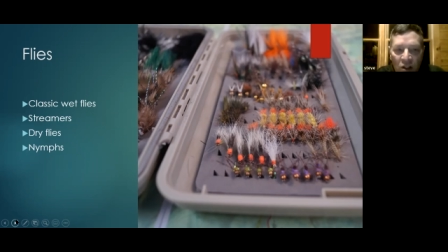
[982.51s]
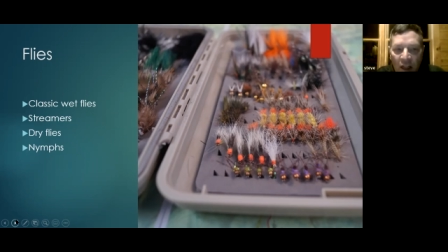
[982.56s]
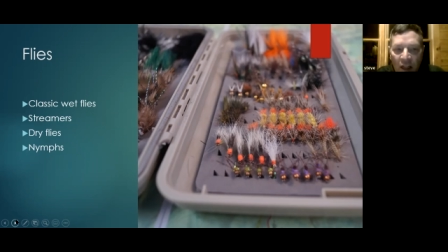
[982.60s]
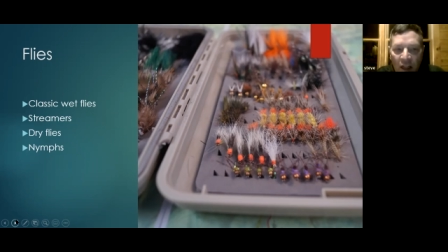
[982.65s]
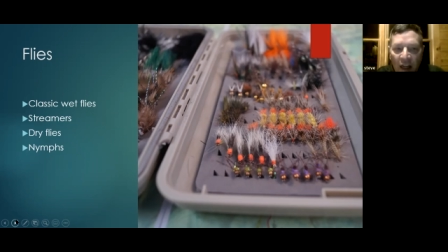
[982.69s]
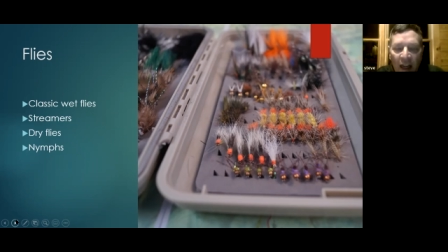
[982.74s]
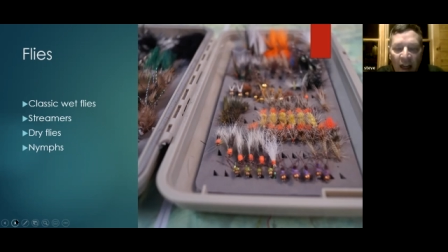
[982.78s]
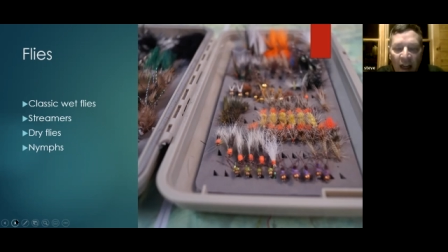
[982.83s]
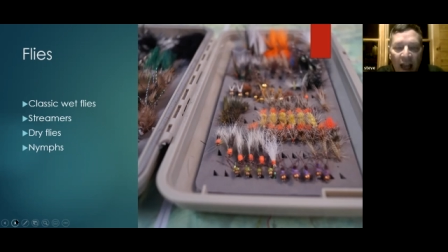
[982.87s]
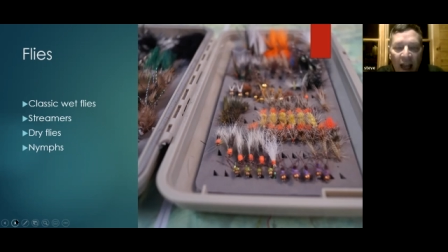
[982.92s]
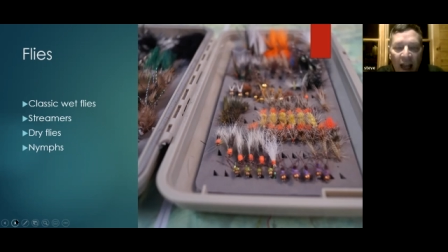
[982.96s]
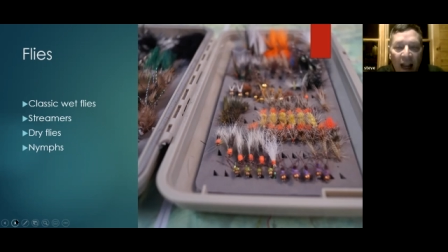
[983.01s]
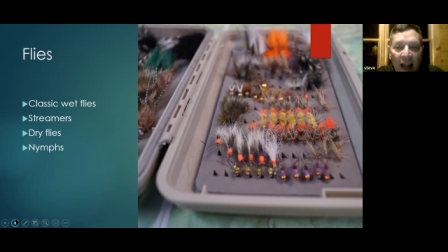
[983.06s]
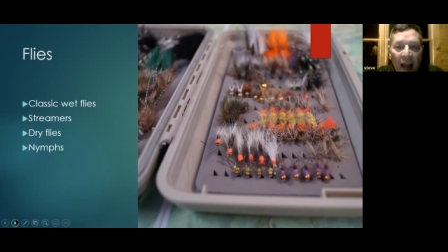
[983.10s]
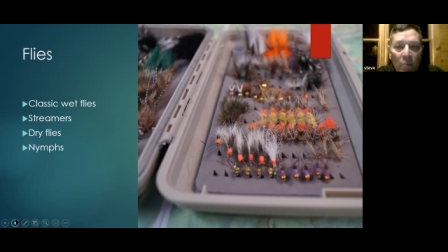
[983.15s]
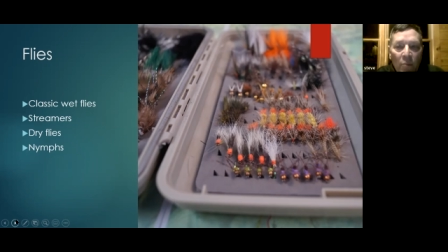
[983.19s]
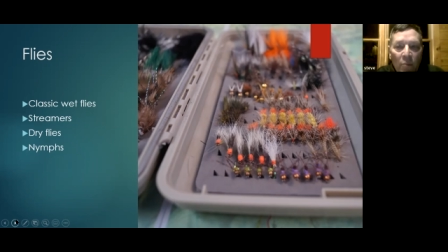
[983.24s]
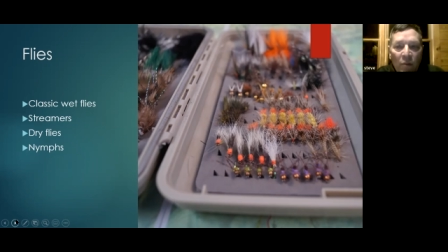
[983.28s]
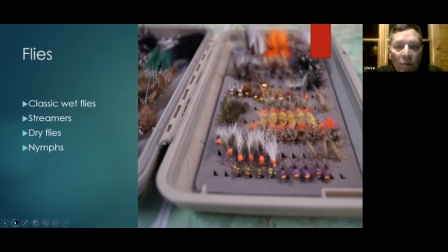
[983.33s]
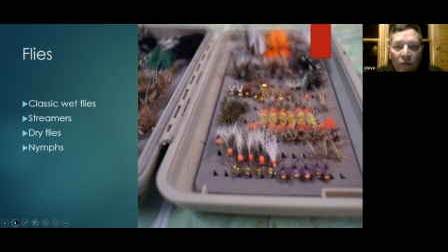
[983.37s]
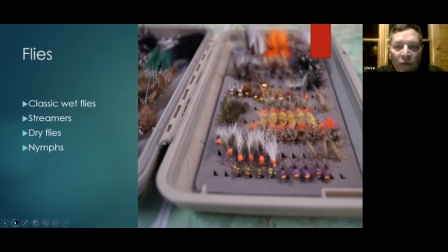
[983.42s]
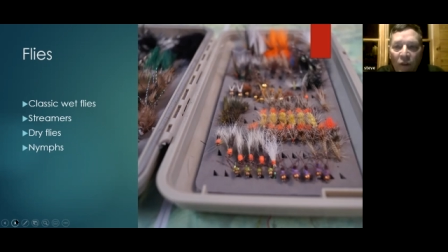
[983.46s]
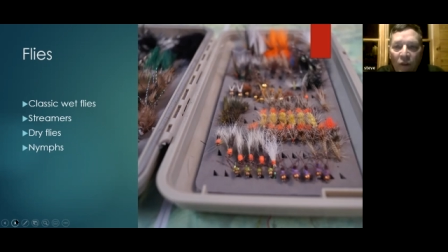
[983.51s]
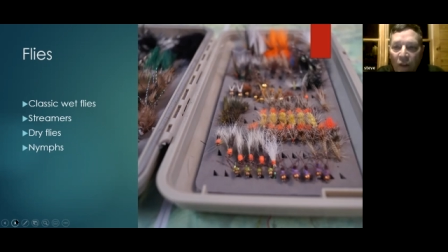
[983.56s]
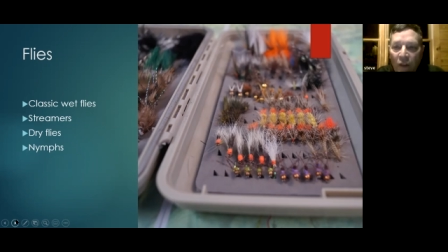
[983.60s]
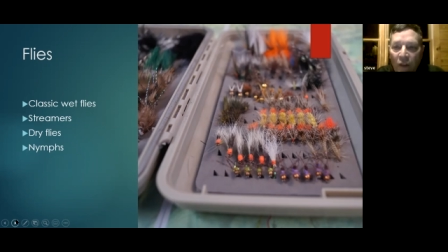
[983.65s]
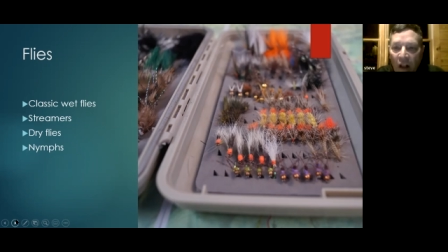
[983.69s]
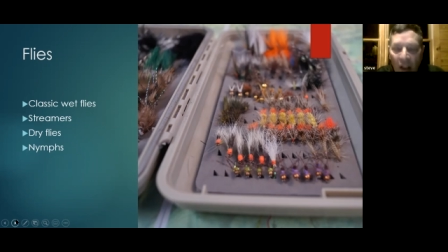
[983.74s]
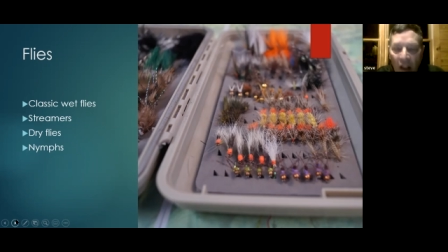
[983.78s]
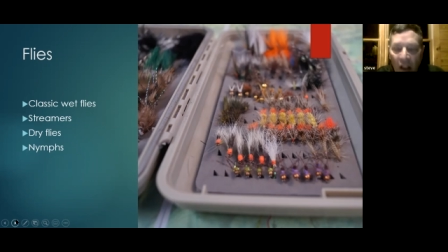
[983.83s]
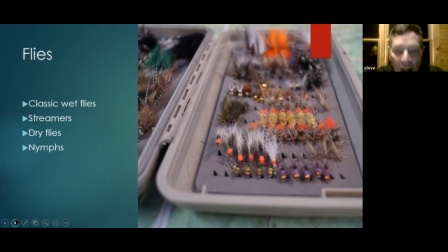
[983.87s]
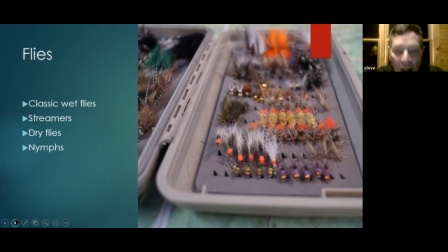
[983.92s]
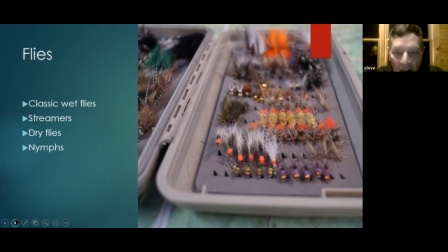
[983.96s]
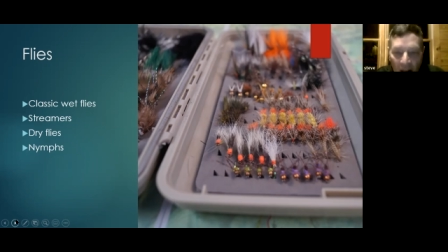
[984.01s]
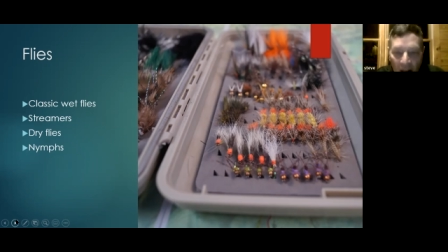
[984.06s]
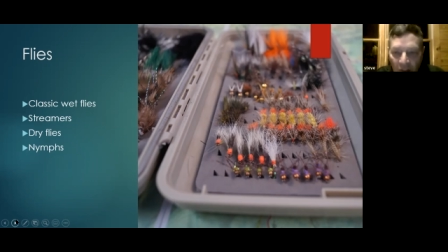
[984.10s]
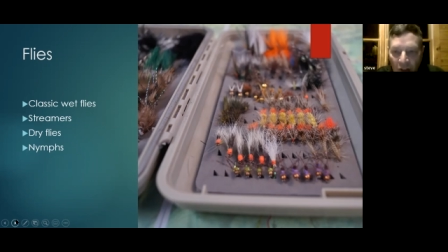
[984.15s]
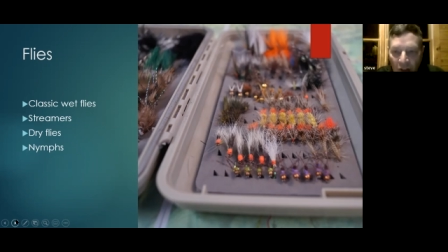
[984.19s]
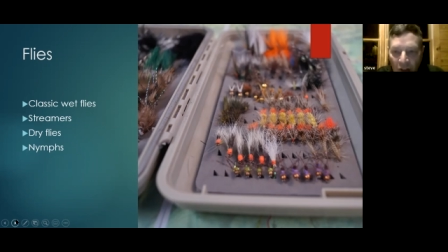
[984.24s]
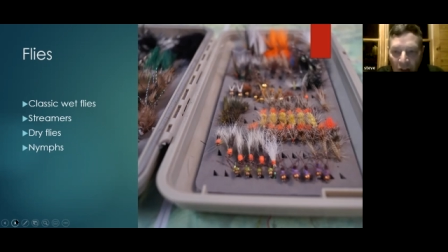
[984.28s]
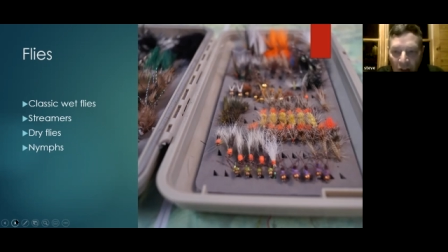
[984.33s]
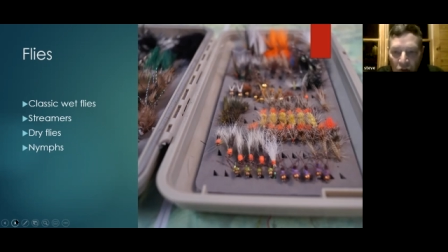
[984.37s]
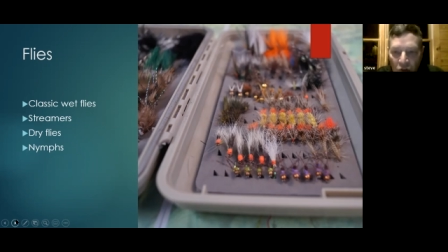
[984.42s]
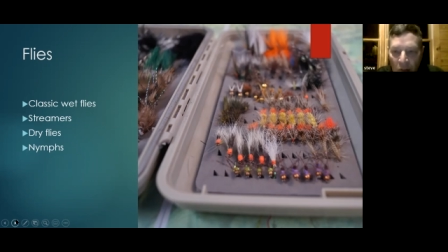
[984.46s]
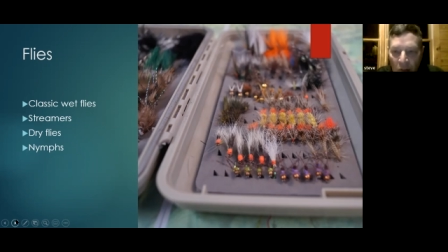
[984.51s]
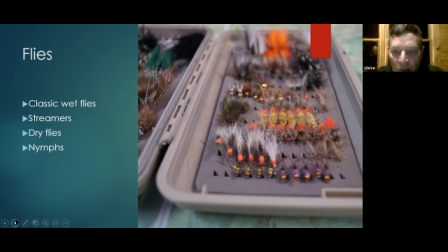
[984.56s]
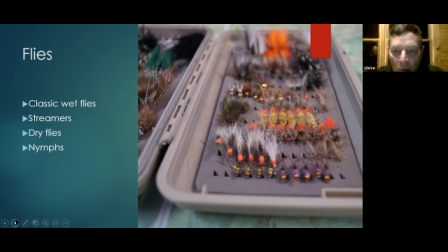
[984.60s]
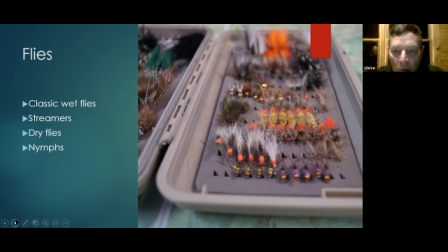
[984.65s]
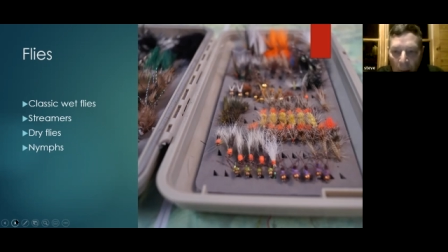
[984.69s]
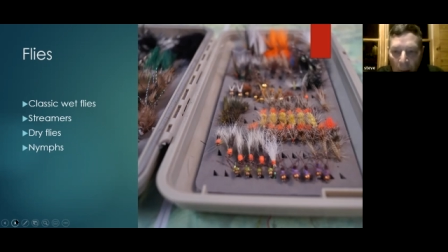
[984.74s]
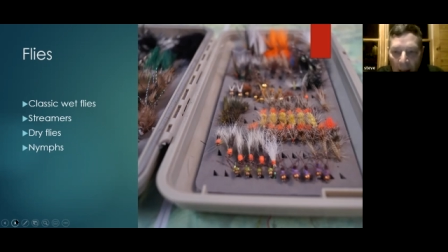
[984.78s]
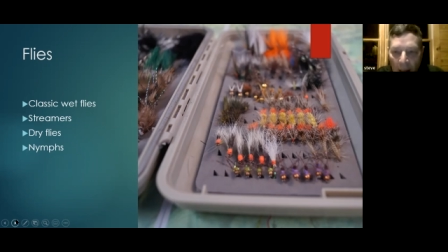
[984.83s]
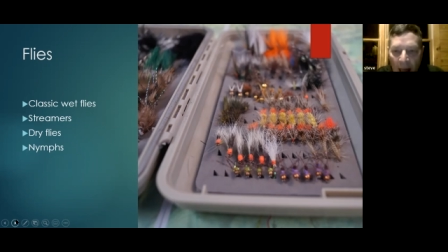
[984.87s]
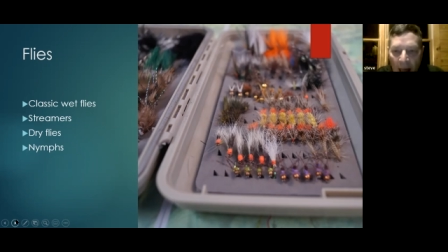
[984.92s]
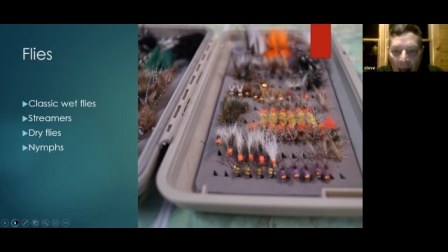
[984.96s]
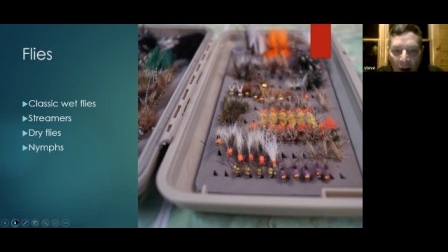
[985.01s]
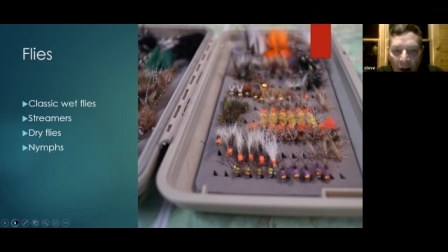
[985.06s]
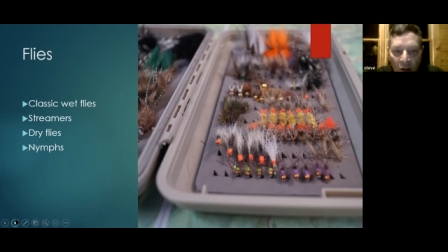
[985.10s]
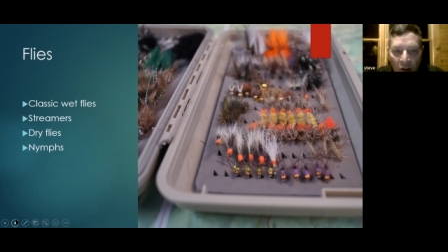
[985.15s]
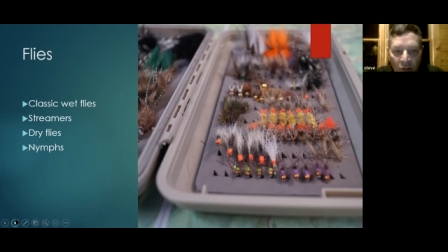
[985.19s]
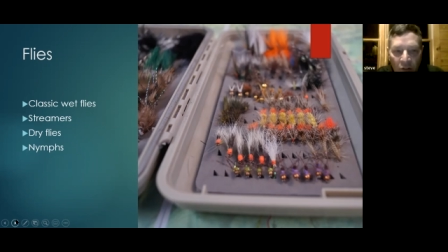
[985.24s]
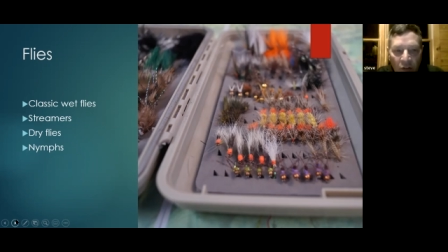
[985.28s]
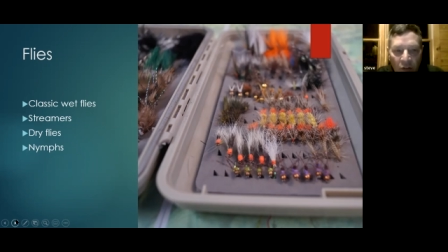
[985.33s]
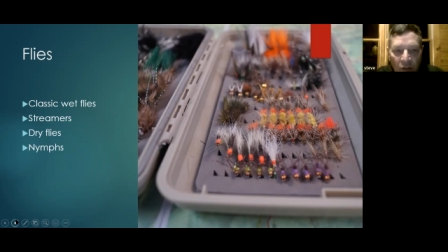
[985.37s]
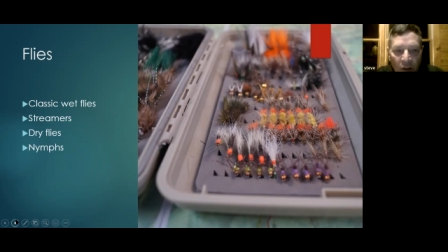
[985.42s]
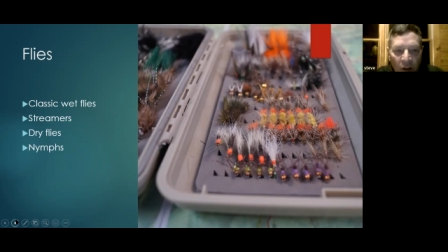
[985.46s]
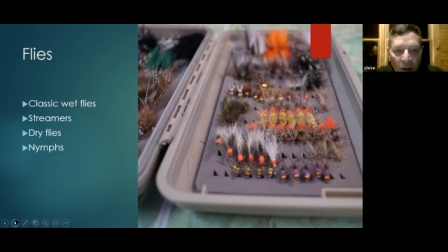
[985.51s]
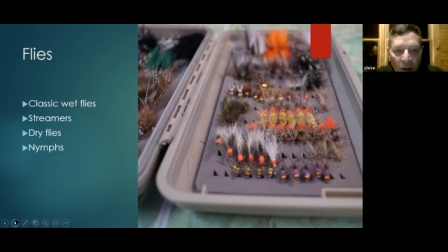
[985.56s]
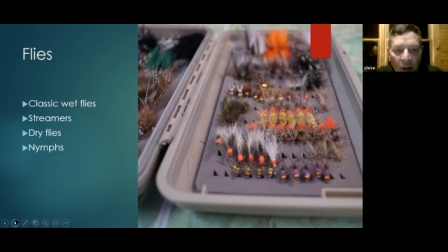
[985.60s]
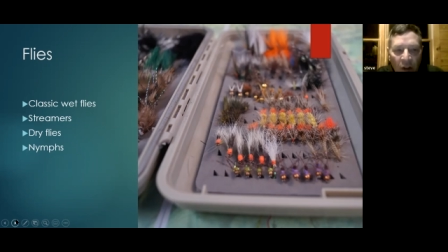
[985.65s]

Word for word: And again, I prefer the classic streamer patterns.